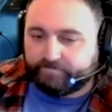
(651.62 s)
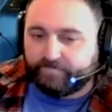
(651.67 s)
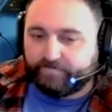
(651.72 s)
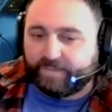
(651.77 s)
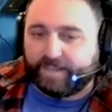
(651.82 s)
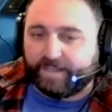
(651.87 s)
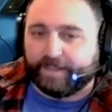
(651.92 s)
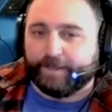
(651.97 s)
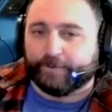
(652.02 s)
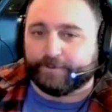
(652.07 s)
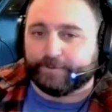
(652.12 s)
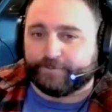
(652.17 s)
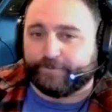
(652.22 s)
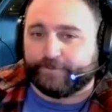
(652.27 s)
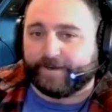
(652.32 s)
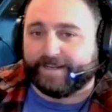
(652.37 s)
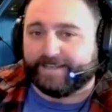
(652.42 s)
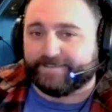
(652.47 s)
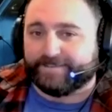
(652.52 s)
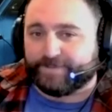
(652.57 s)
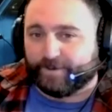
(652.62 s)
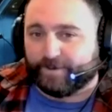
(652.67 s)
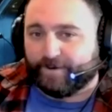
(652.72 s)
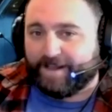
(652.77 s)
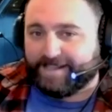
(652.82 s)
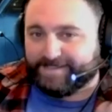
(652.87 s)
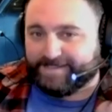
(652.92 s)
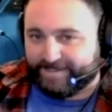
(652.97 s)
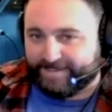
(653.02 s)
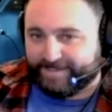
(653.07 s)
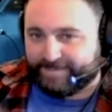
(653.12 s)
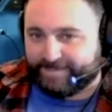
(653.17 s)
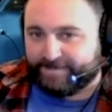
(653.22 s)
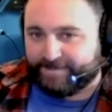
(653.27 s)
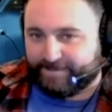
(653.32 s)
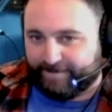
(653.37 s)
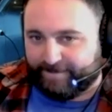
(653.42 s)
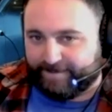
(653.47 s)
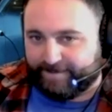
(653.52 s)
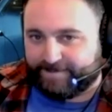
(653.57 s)
it's funny. So this
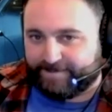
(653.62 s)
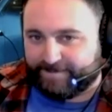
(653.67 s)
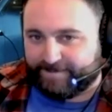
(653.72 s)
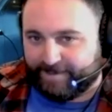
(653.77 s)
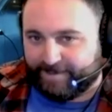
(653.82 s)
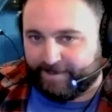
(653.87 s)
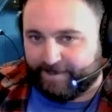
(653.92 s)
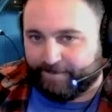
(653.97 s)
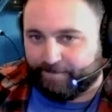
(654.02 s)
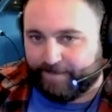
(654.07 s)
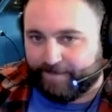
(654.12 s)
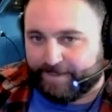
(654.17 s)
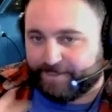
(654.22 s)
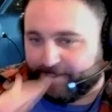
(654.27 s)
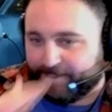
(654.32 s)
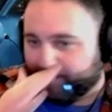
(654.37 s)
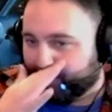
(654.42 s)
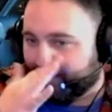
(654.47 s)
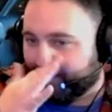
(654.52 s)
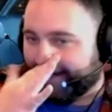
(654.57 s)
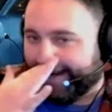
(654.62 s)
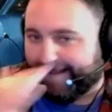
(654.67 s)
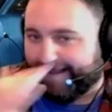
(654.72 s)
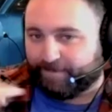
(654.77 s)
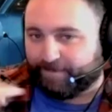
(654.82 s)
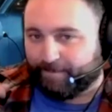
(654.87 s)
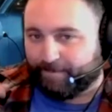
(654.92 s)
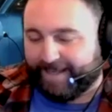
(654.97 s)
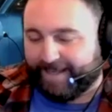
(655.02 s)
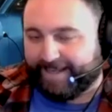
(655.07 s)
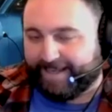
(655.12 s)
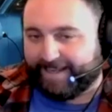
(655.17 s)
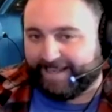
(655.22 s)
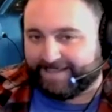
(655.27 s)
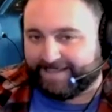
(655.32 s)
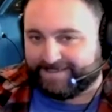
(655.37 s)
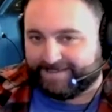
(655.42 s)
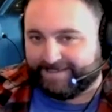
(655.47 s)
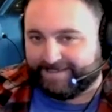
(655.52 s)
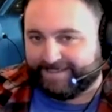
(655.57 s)
is an admission that I have to make
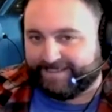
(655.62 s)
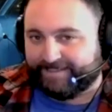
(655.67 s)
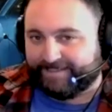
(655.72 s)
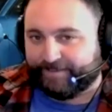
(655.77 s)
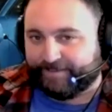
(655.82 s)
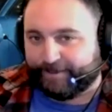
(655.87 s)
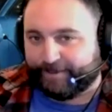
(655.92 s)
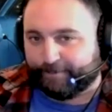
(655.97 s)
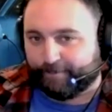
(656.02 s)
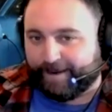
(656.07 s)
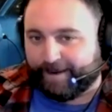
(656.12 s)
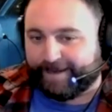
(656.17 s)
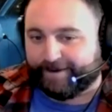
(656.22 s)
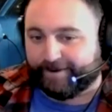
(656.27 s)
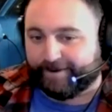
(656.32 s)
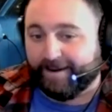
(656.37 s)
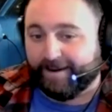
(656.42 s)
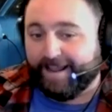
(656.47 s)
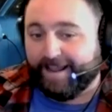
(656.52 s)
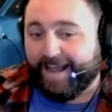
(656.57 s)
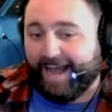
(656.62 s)
as an EV writer.